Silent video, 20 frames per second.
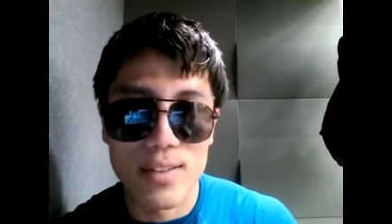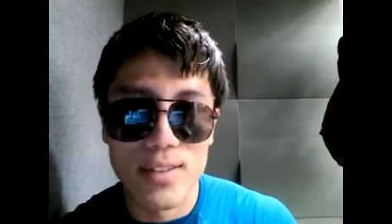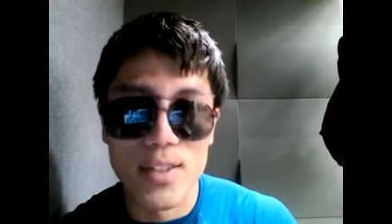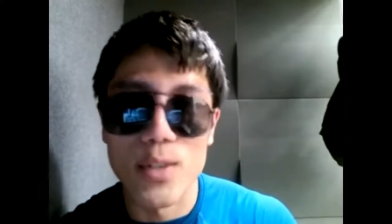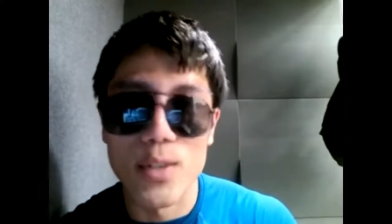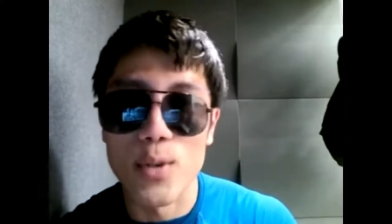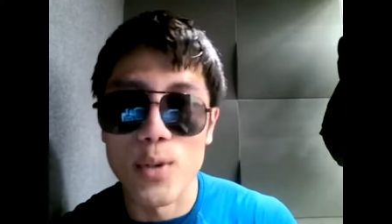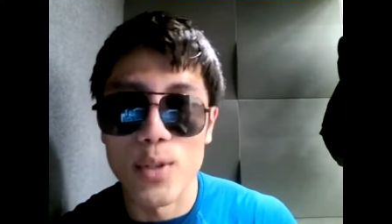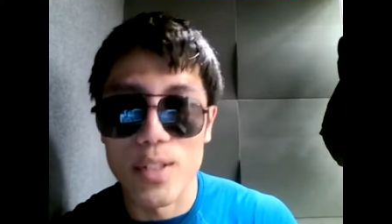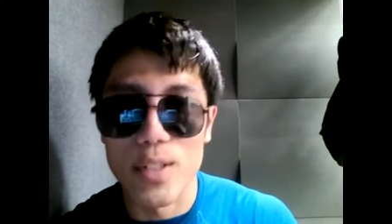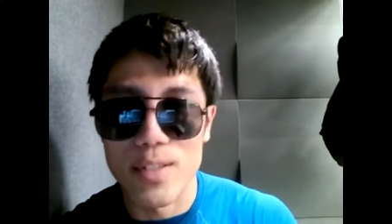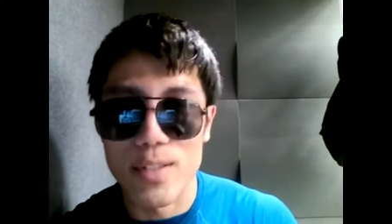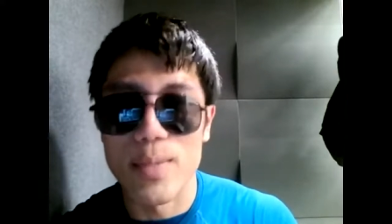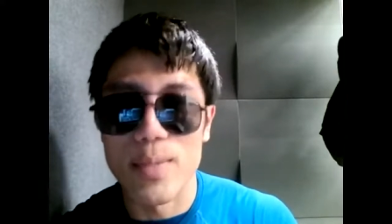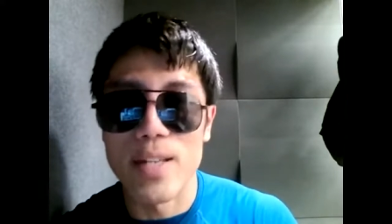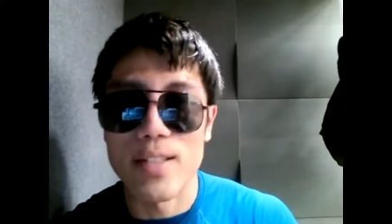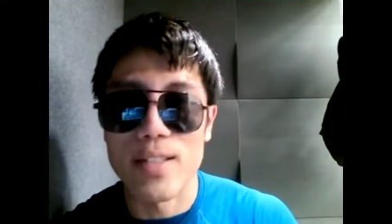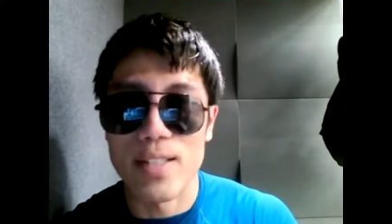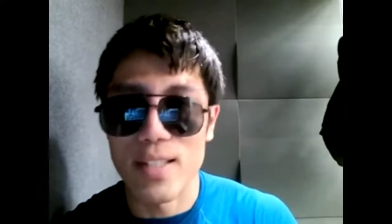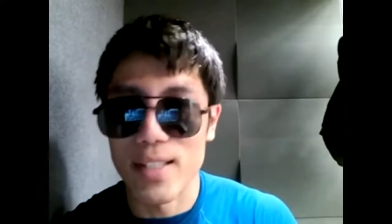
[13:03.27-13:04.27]
The rule is
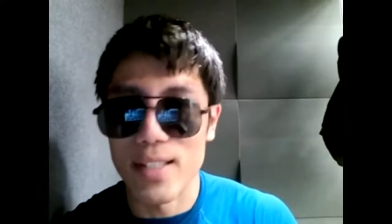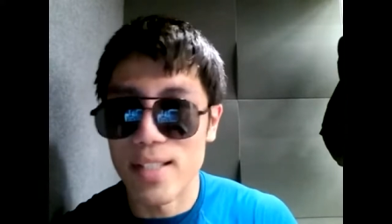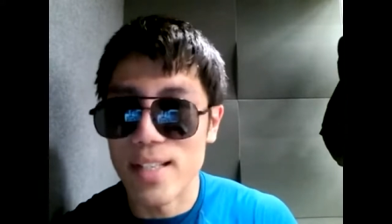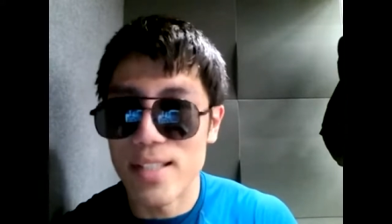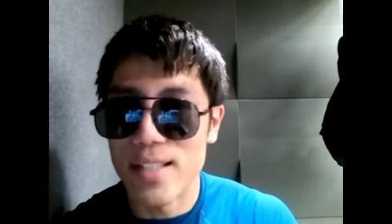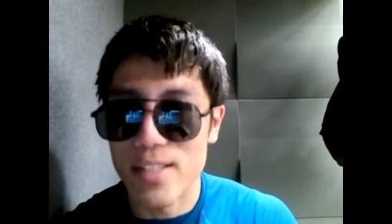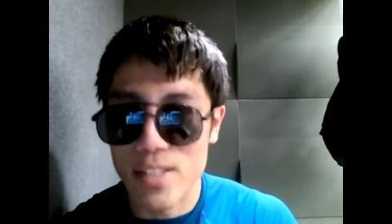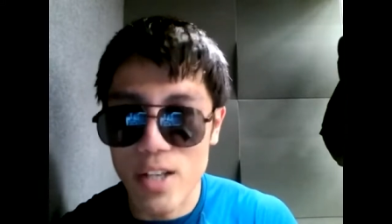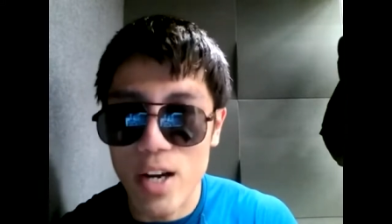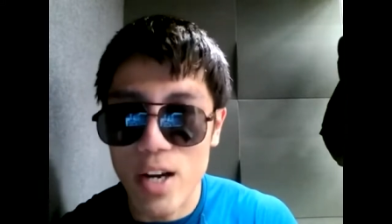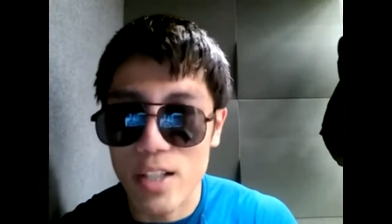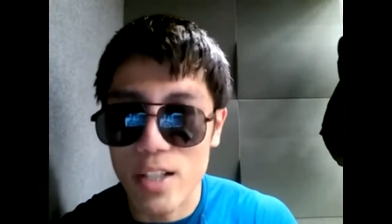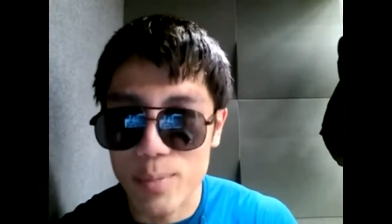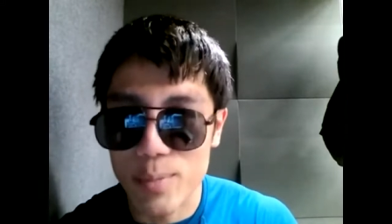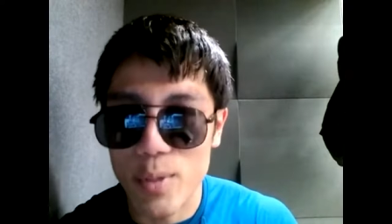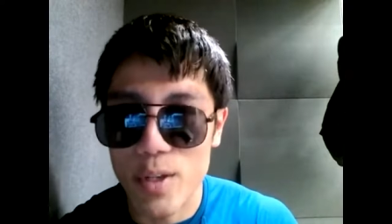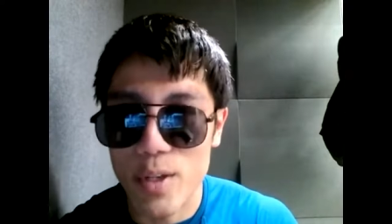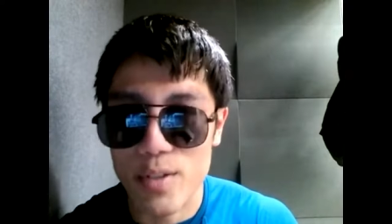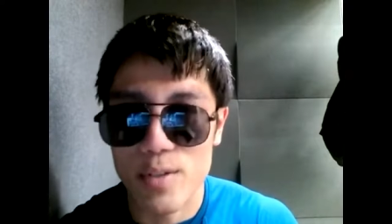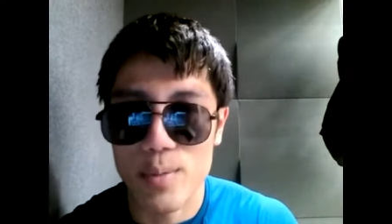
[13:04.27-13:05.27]
basically that it's
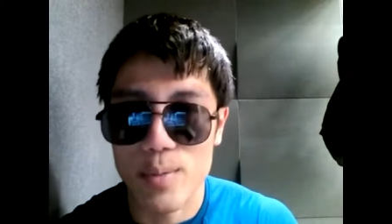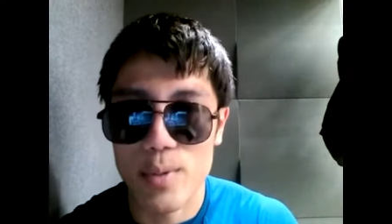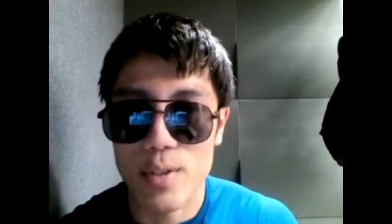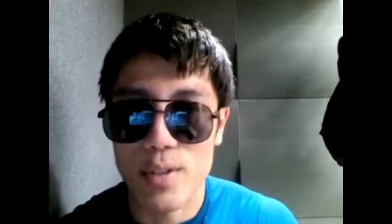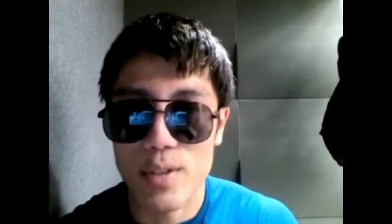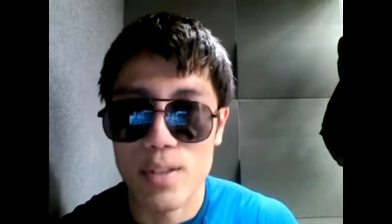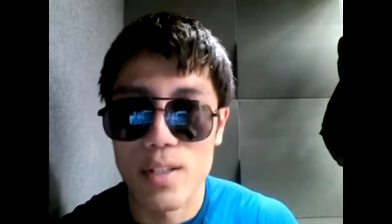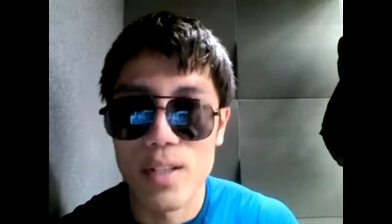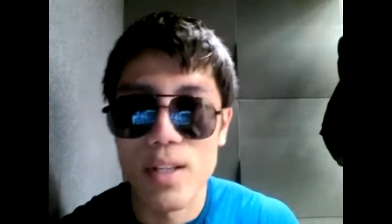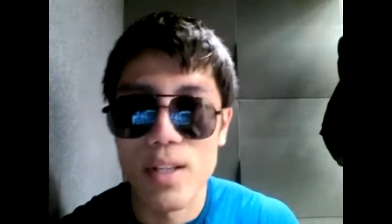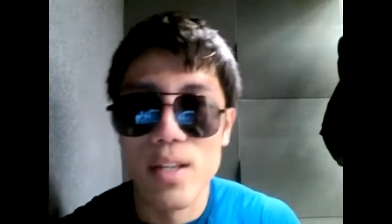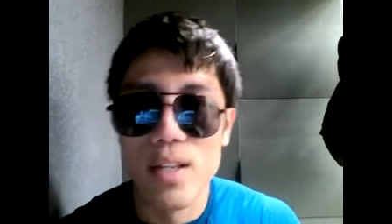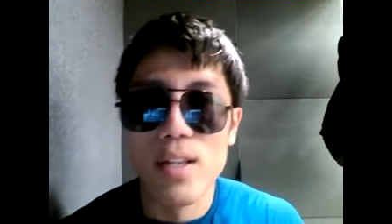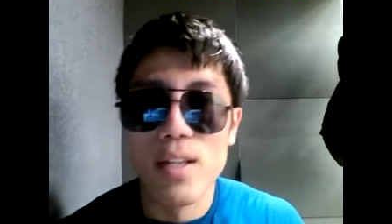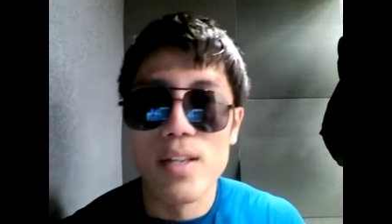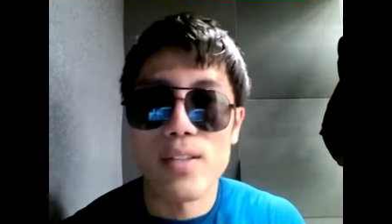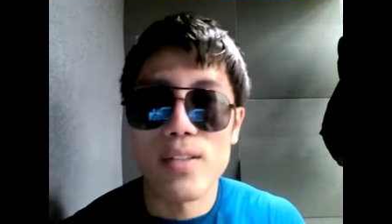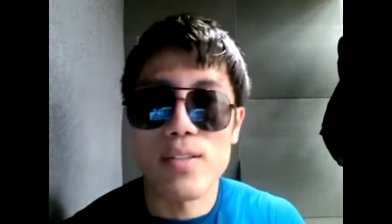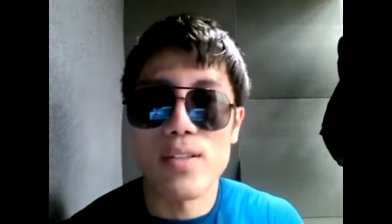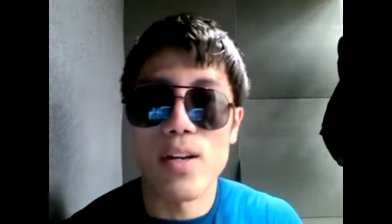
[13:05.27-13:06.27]
not possible.
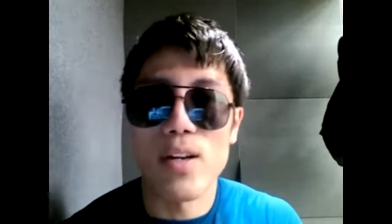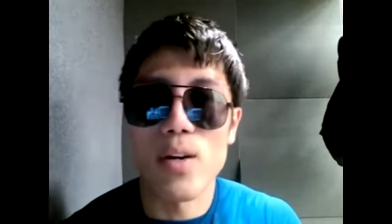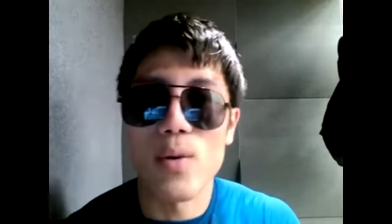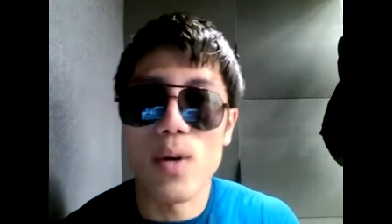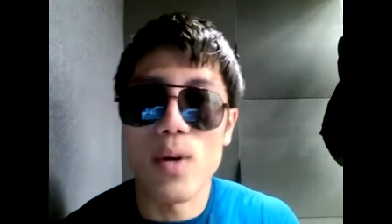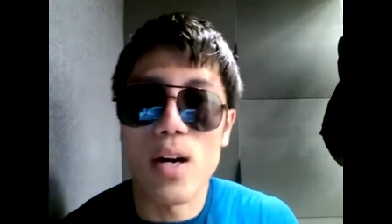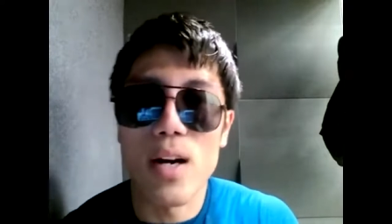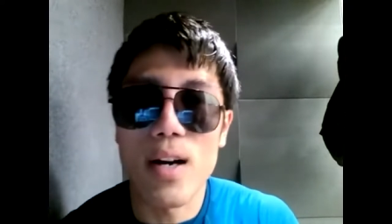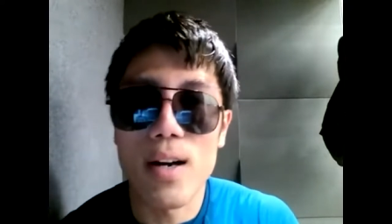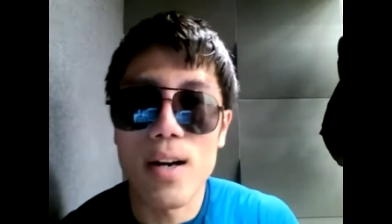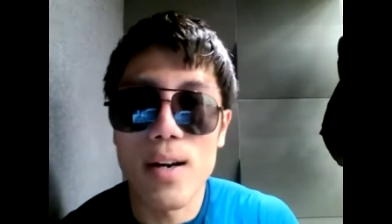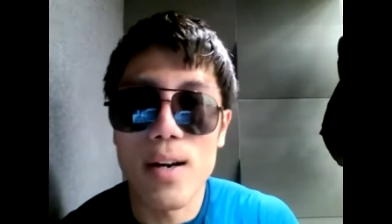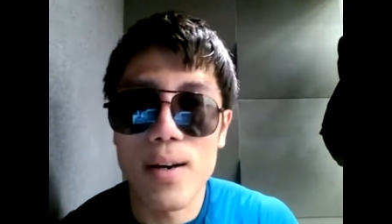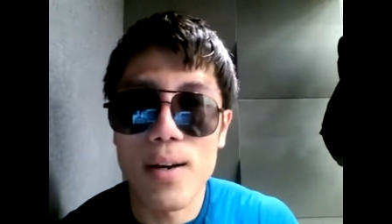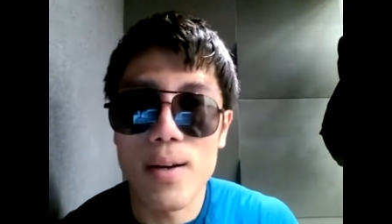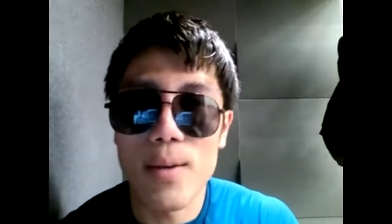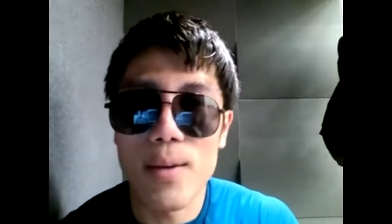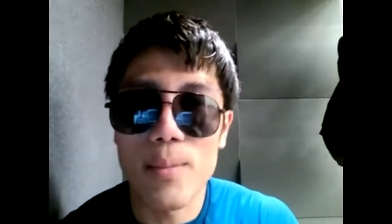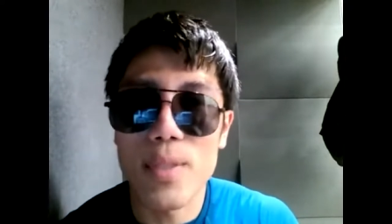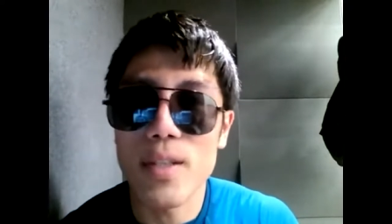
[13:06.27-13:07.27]
So,
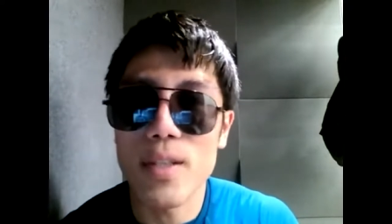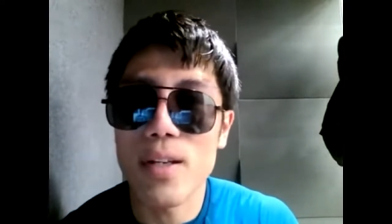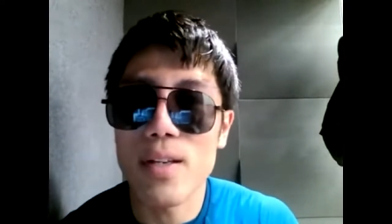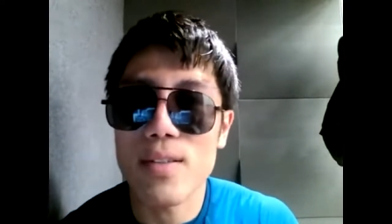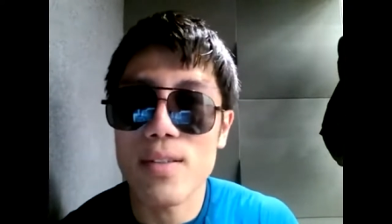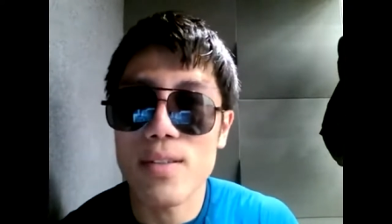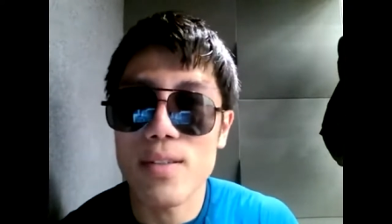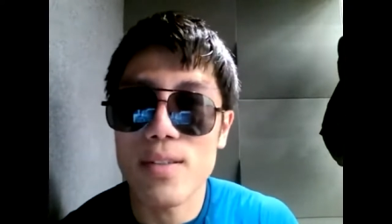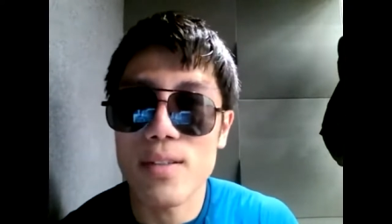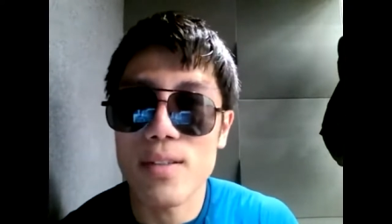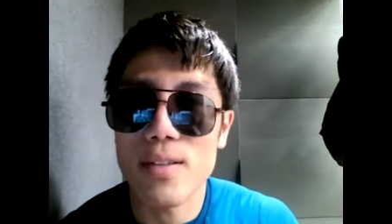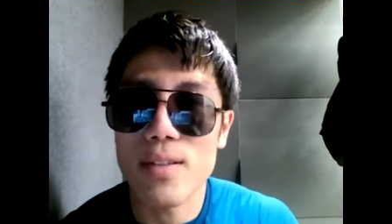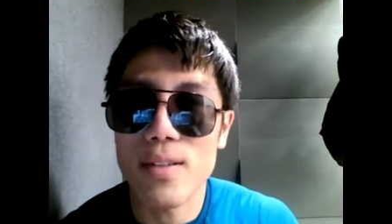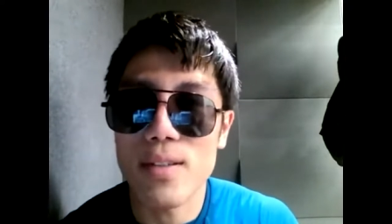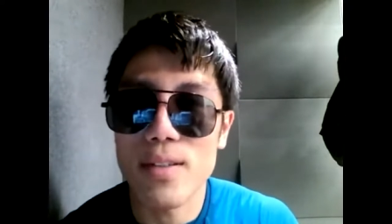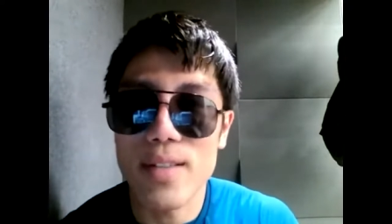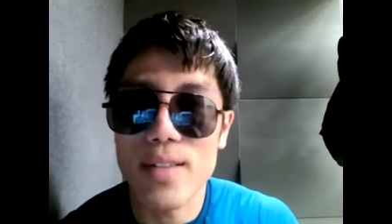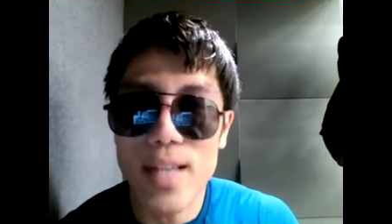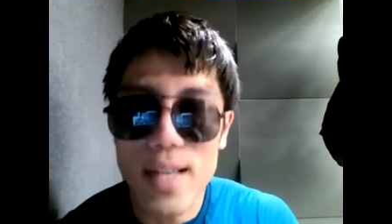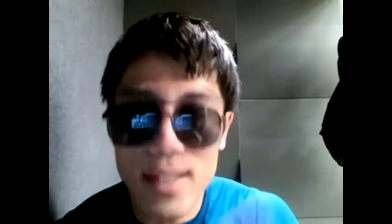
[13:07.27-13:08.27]
uh, because
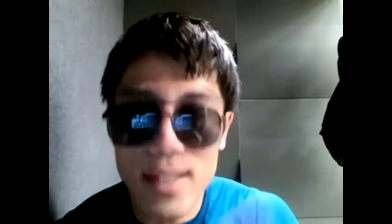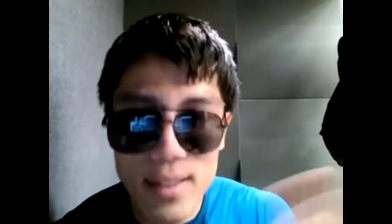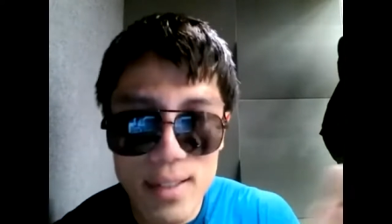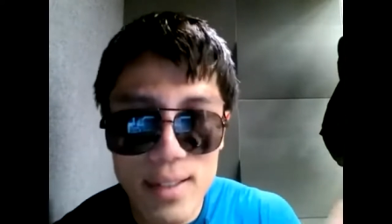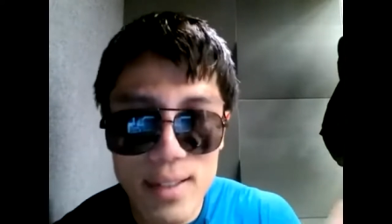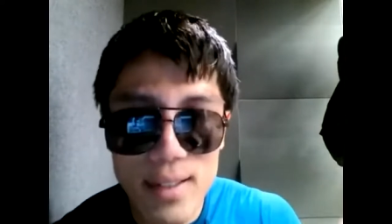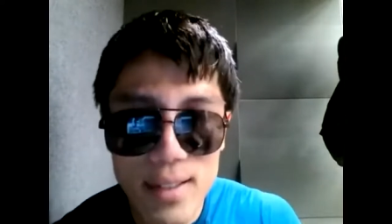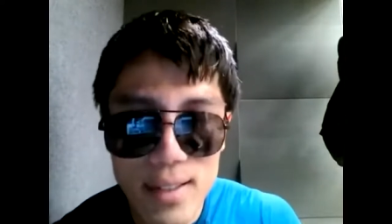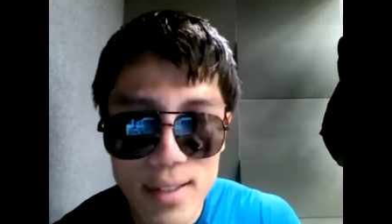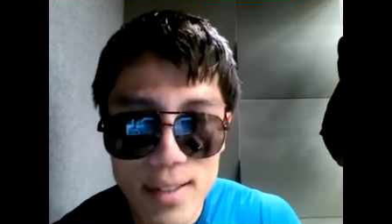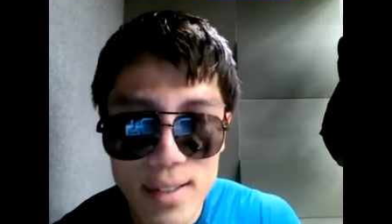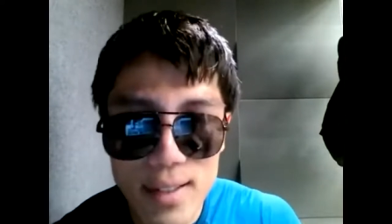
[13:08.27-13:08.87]
then